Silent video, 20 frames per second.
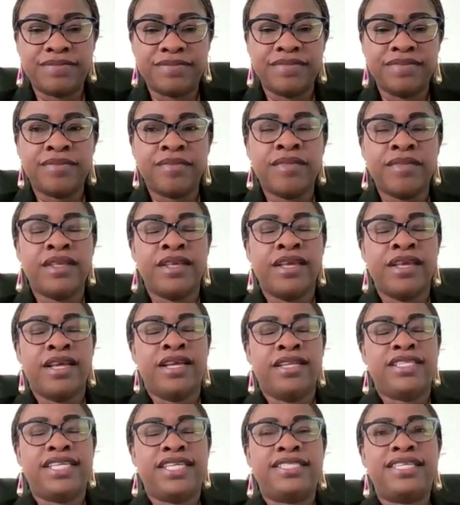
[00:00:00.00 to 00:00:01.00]
other,
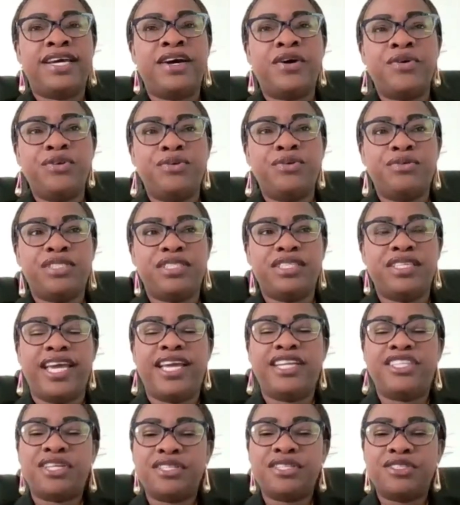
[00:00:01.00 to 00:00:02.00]

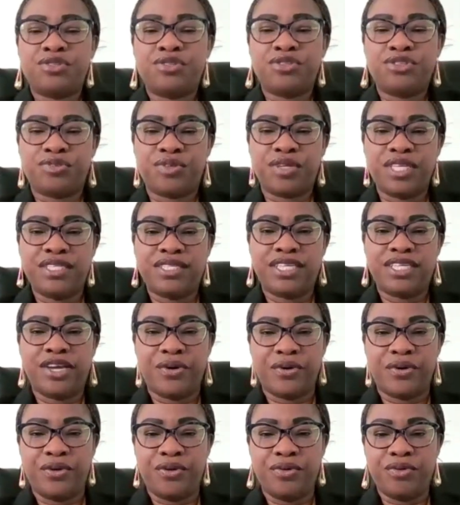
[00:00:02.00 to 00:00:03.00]
the agents usually
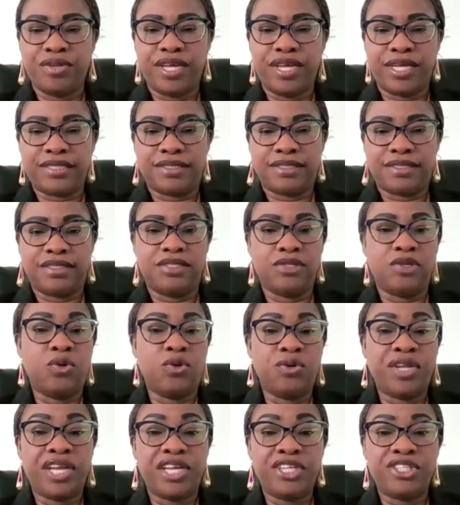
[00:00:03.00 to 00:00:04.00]
tell you that, the
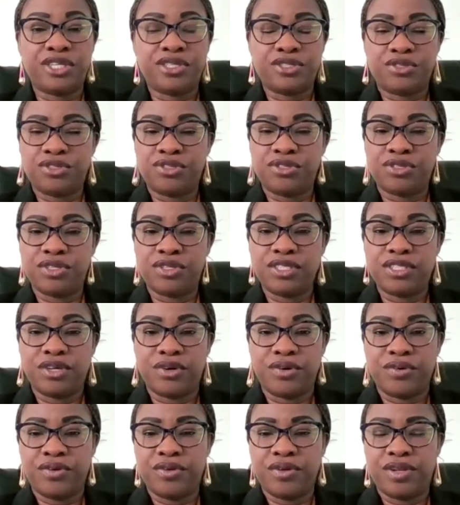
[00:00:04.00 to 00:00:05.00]
loan agents usually
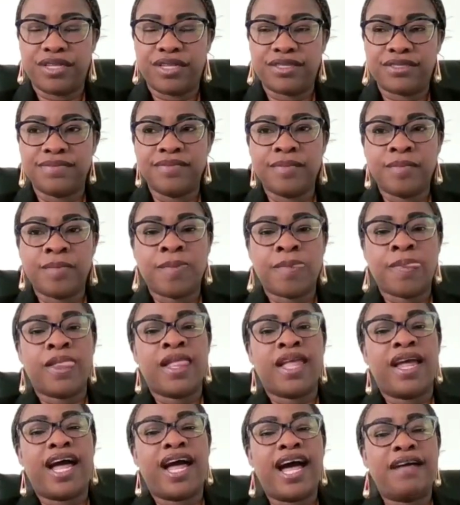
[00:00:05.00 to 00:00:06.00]
tell you that
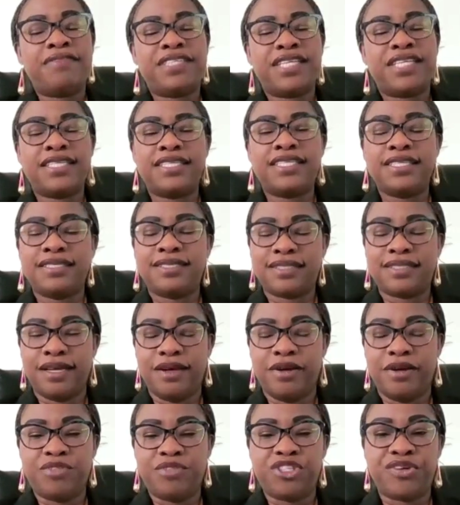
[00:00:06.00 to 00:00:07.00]
after these
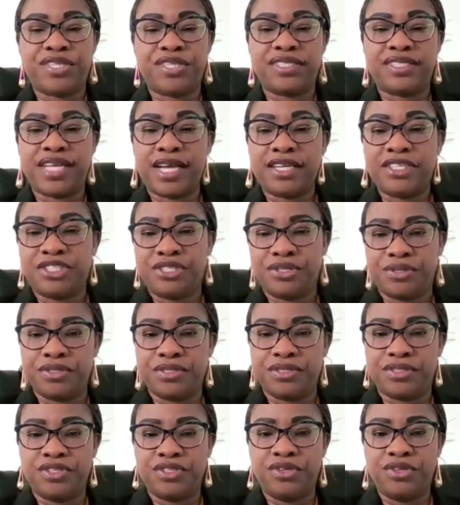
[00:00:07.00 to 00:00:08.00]

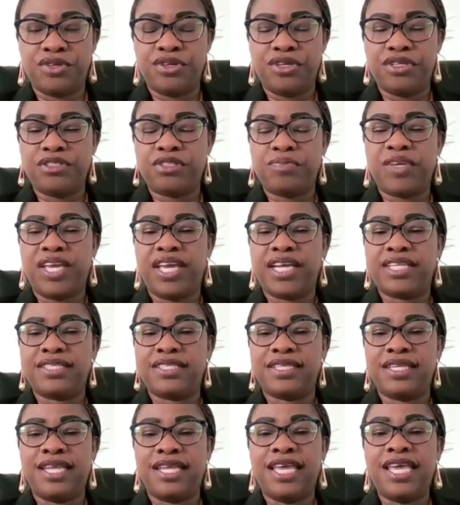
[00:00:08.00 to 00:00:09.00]
transactions, you're going to be
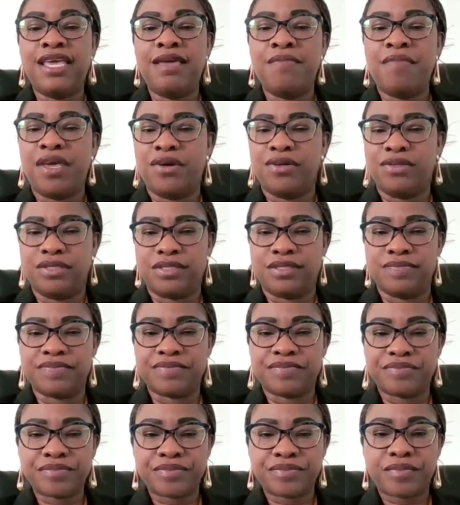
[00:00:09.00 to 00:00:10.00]
getting emails.
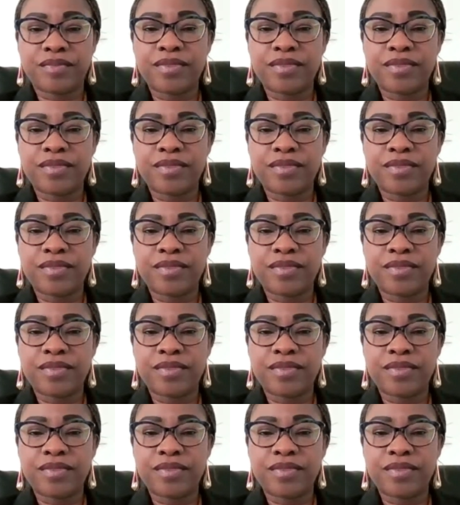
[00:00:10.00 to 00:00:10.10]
